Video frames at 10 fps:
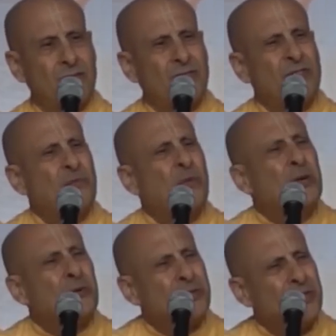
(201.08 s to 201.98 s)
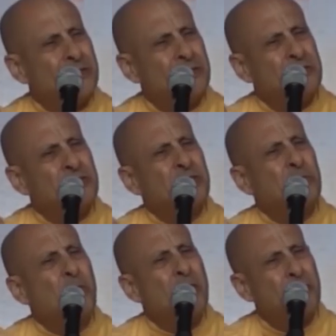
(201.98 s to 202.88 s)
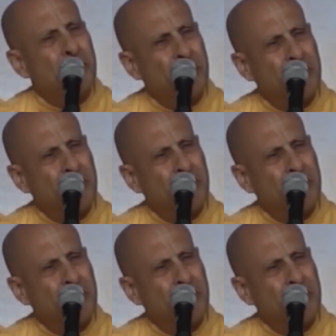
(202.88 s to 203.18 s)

she wilted, she withered.